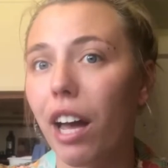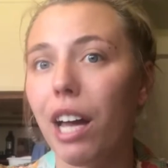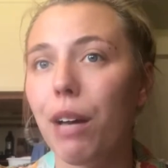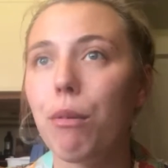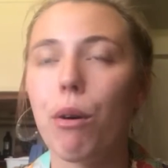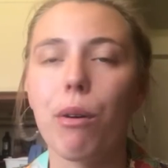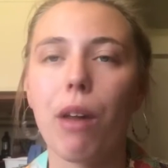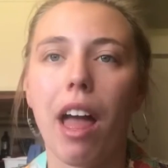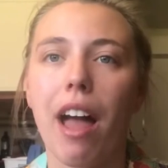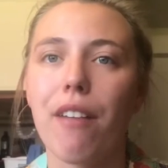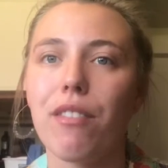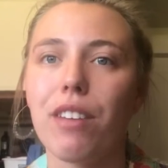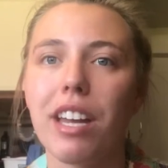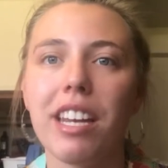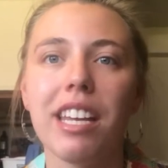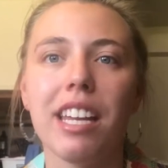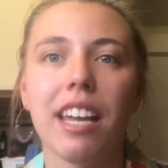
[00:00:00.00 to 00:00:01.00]
I won't have
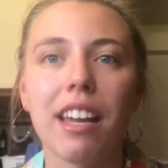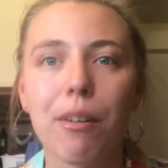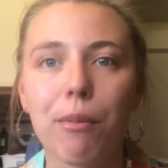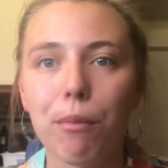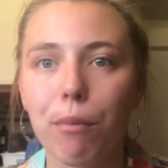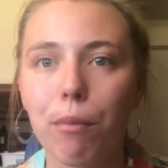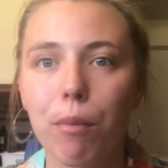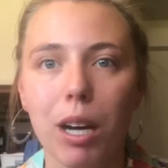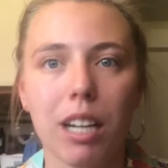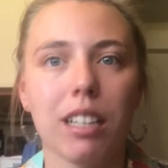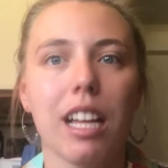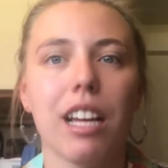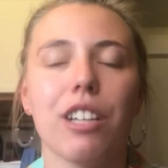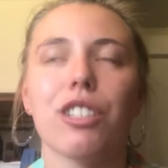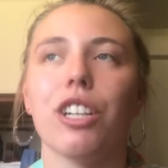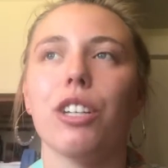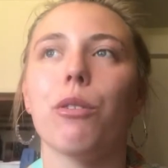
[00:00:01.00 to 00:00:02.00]
any
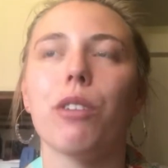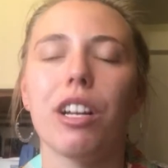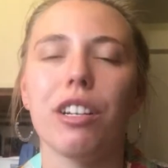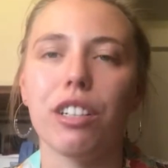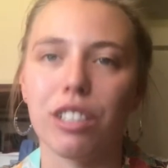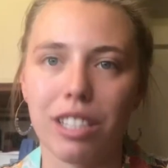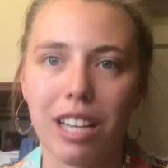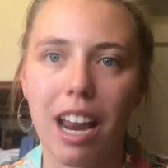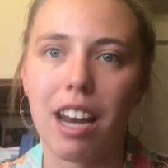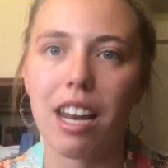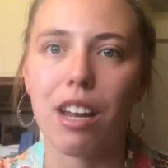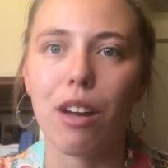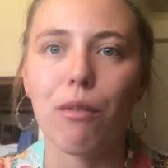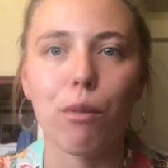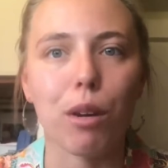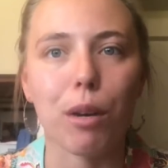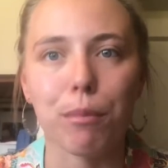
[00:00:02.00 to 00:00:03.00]
recollection or understanding
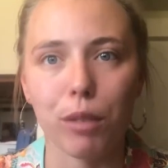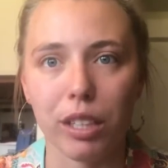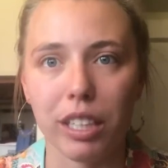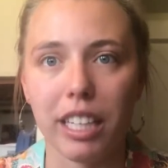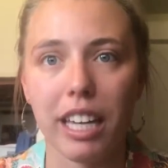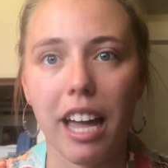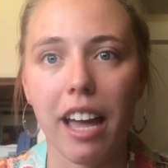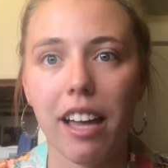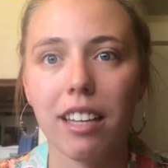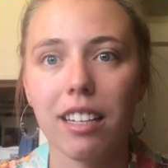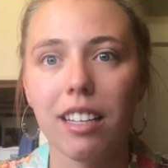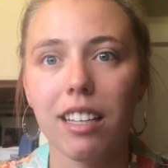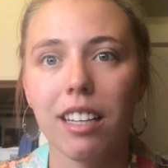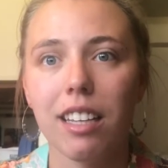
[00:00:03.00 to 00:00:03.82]
of what I'm looking at.